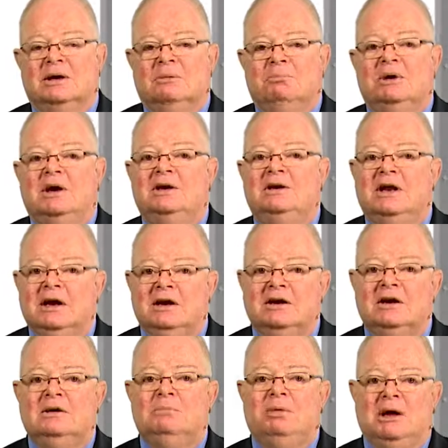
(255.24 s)
But
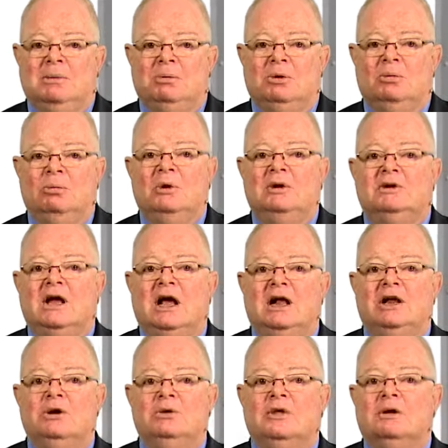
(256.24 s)
addicted people will
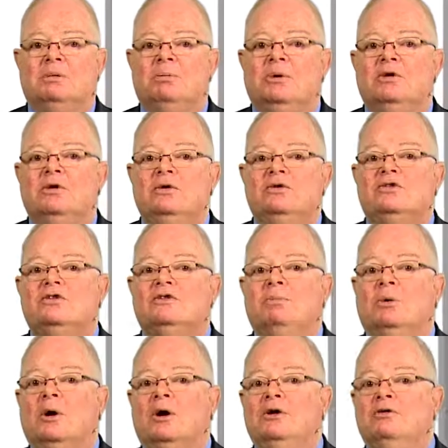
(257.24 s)
tell you that it produces
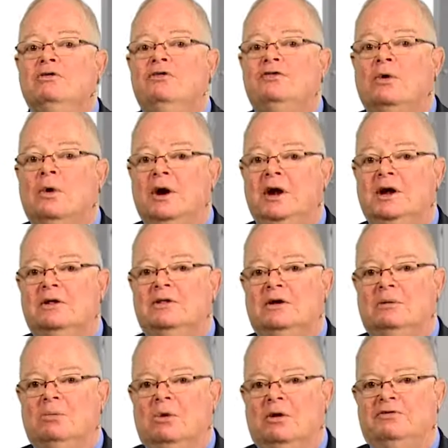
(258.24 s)
more euphoria
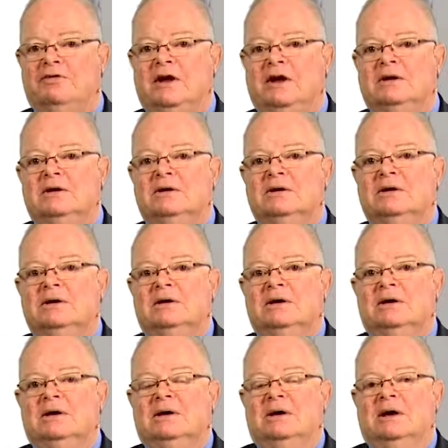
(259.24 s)
than morphine,
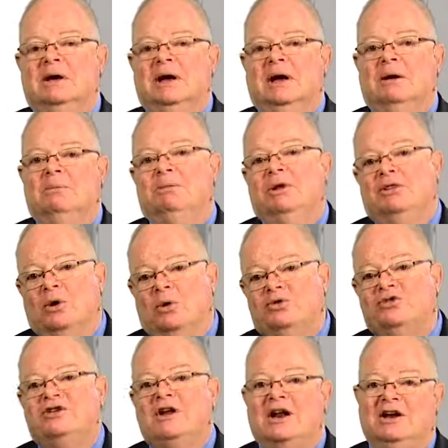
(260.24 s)
but
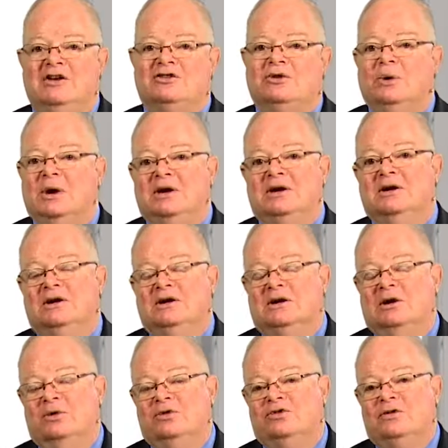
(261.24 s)
those studies are
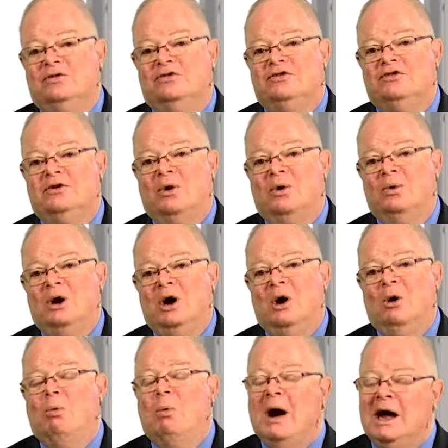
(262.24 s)
inconclusive. So
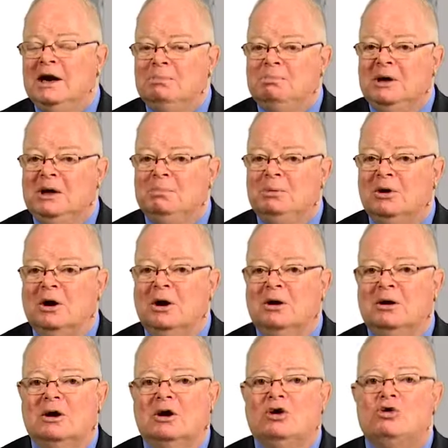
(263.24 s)
why do people
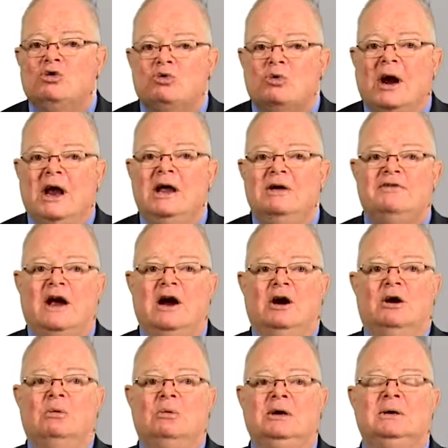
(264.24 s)
crave
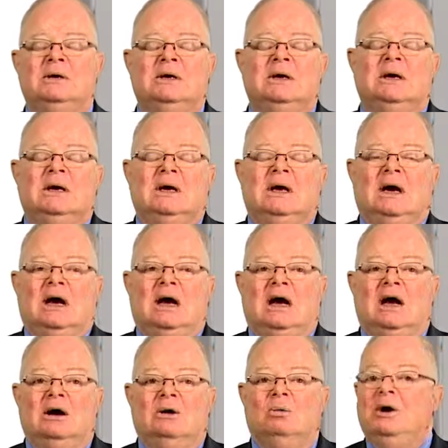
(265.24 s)
heroin?
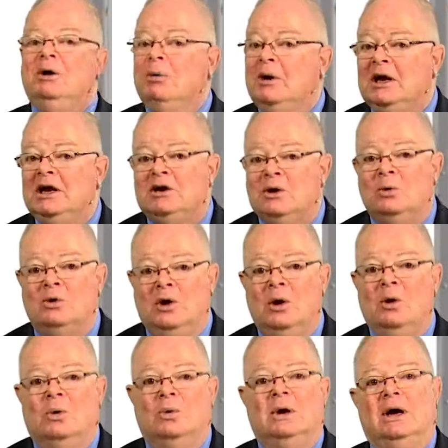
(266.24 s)
We really don't
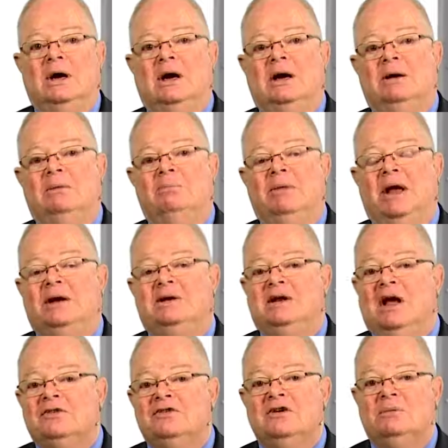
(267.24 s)
know. It
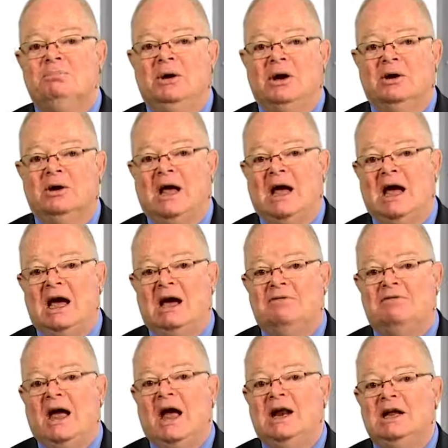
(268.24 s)
doesn't appear to
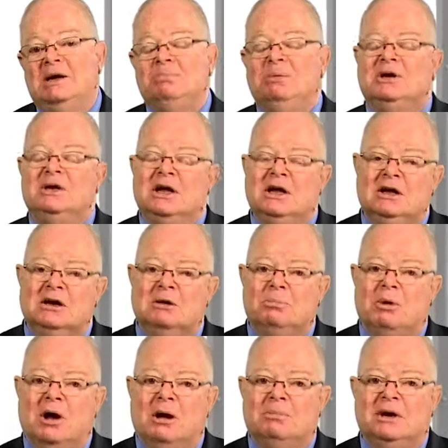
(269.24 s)
have any particular
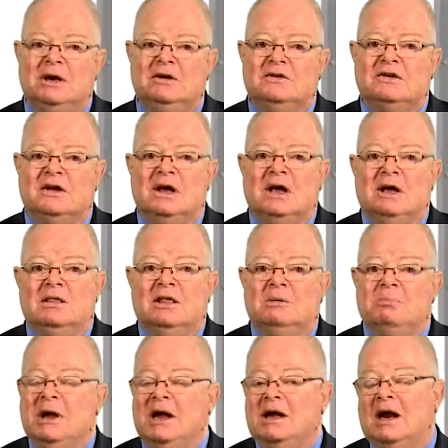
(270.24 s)
properties
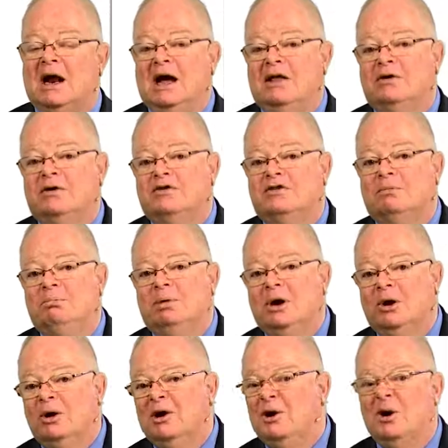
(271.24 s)
that make it either
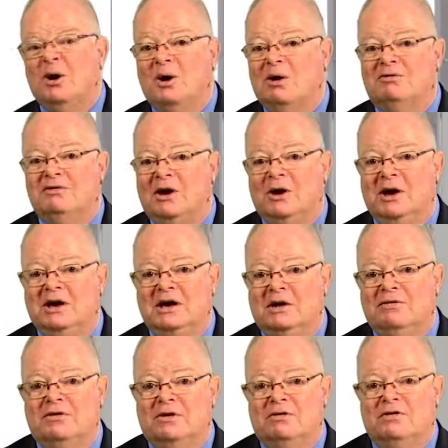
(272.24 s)
superior or very
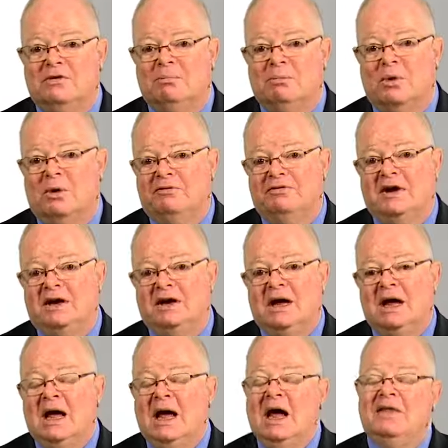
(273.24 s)
different from morphine,
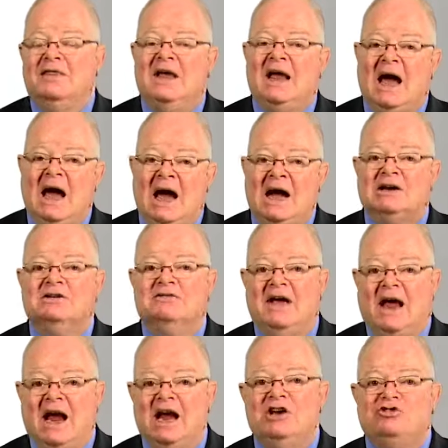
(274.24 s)
and the active
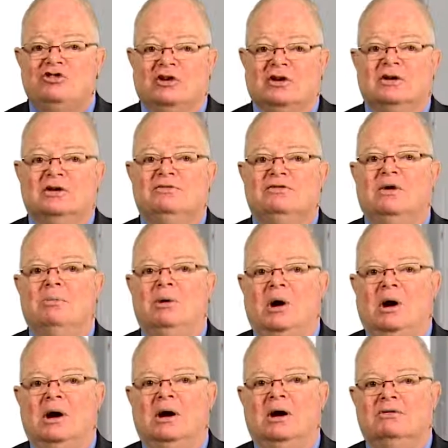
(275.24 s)
agent
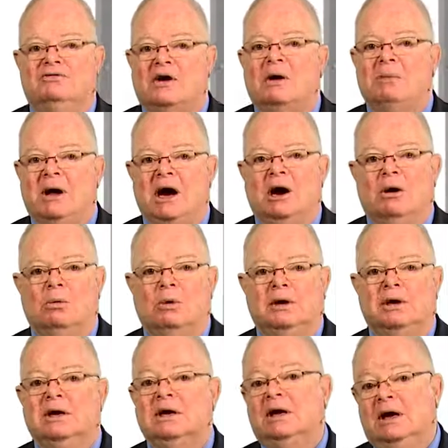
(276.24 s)
from
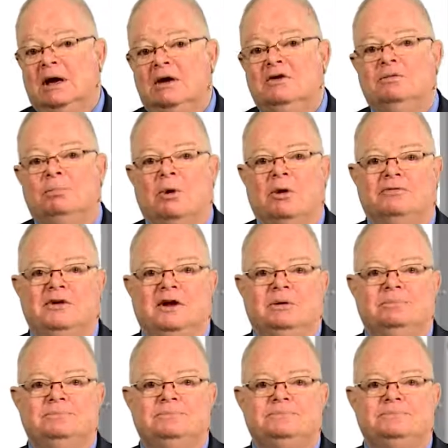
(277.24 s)
heroin is morphine.